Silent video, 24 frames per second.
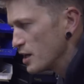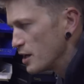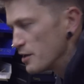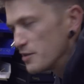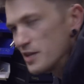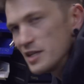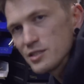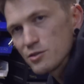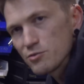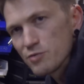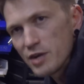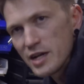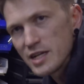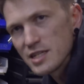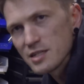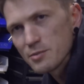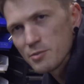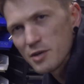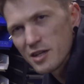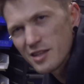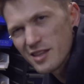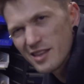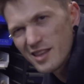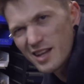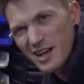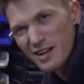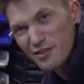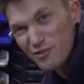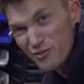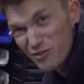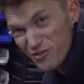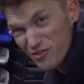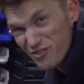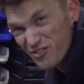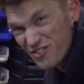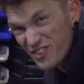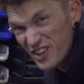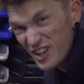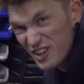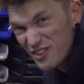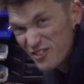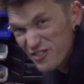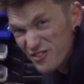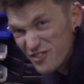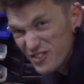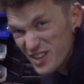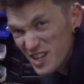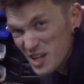these are reasonable. I think they're like
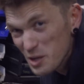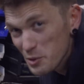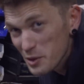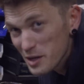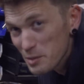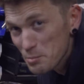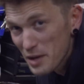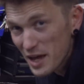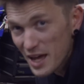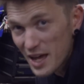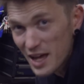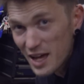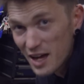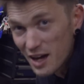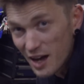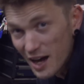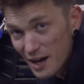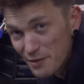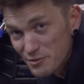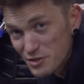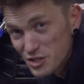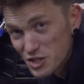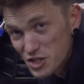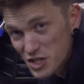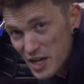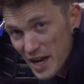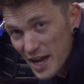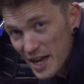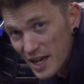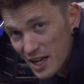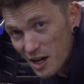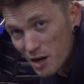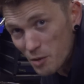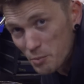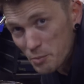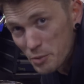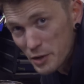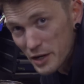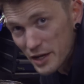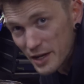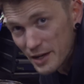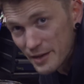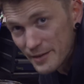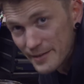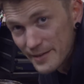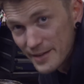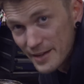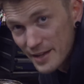50 quid a pair. I'll have to check. I'll put
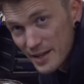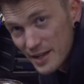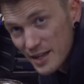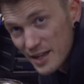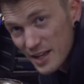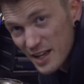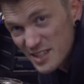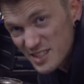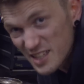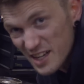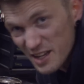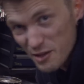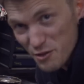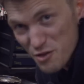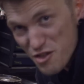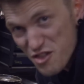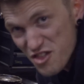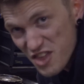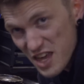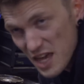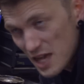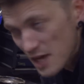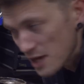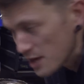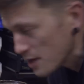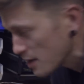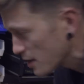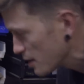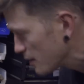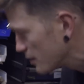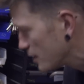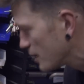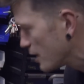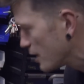it as a little thing.